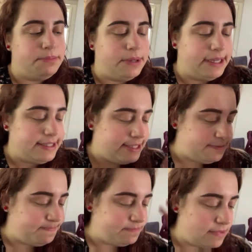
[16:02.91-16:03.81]
But
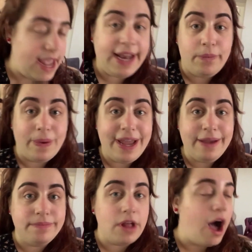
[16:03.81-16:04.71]
anyway,
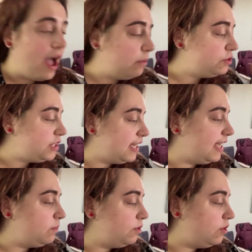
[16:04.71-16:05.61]
I will check
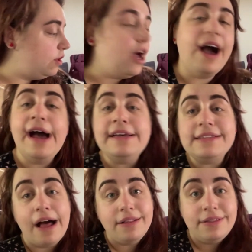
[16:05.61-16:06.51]
in with you guys
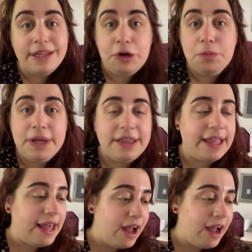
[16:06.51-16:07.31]
a little bit later.